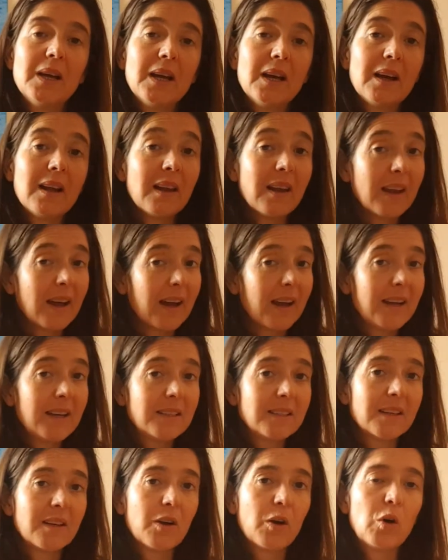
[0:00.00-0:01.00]
a
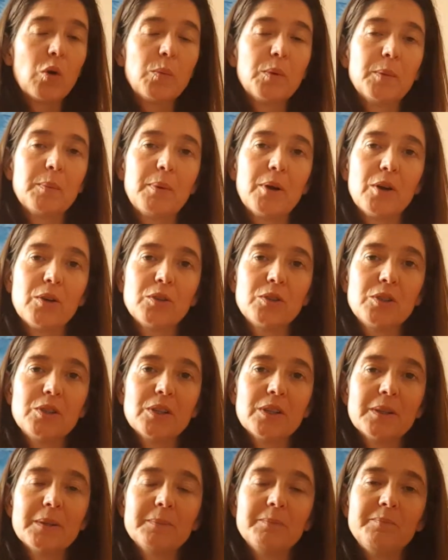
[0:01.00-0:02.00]
light and open
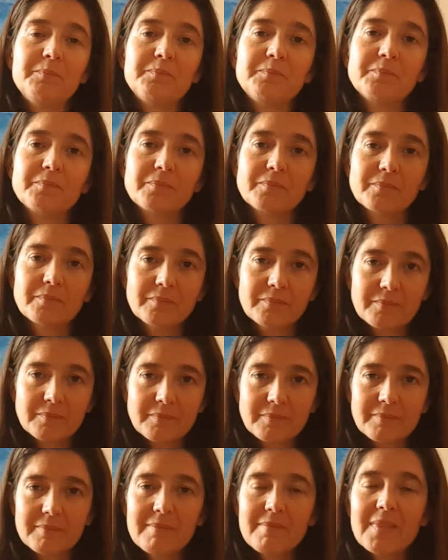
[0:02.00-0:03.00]
posture,
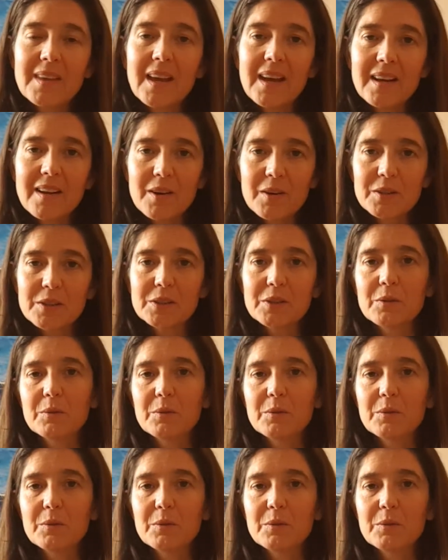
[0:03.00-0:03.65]
and also